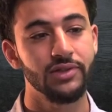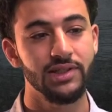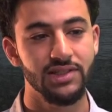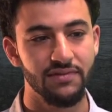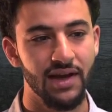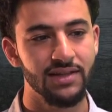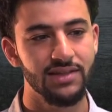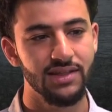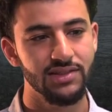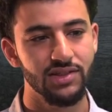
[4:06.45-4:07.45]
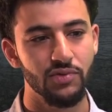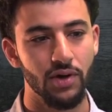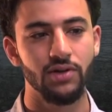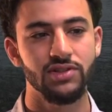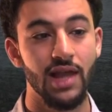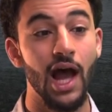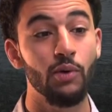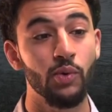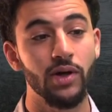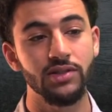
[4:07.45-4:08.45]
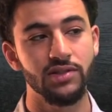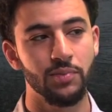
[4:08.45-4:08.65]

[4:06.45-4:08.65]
list of ideas in regards to how we wanted to